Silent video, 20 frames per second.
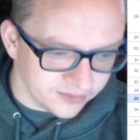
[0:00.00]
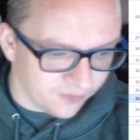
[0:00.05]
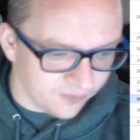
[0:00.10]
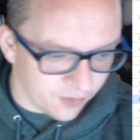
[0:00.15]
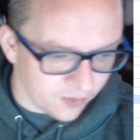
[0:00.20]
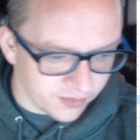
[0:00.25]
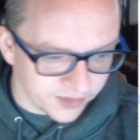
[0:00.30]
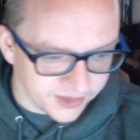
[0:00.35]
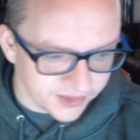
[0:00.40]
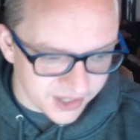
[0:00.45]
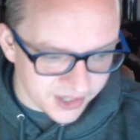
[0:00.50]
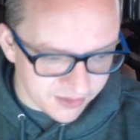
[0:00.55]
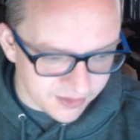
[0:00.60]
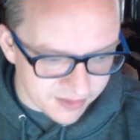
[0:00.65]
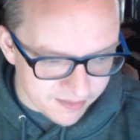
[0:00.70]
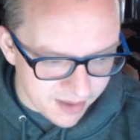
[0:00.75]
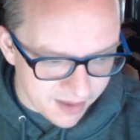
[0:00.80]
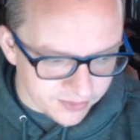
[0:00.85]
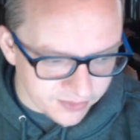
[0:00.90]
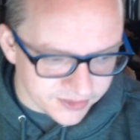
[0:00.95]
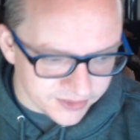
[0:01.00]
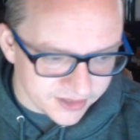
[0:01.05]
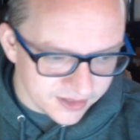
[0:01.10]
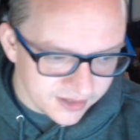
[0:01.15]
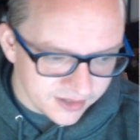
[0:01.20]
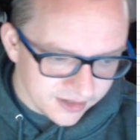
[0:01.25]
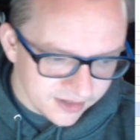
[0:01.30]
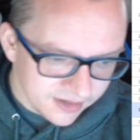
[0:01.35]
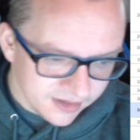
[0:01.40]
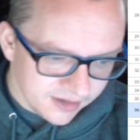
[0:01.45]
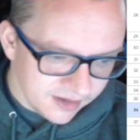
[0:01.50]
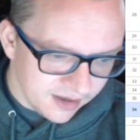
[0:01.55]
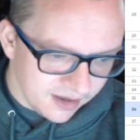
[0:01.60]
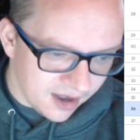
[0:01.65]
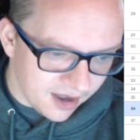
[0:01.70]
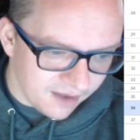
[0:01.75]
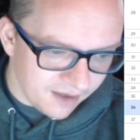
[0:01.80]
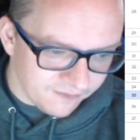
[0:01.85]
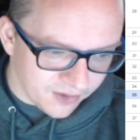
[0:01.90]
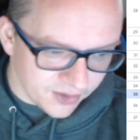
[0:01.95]
formerly Terry Mount.
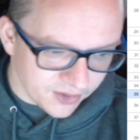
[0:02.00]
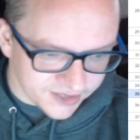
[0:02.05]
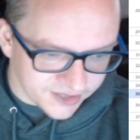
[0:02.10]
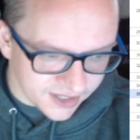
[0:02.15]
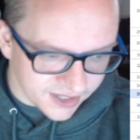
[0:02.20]
Very excited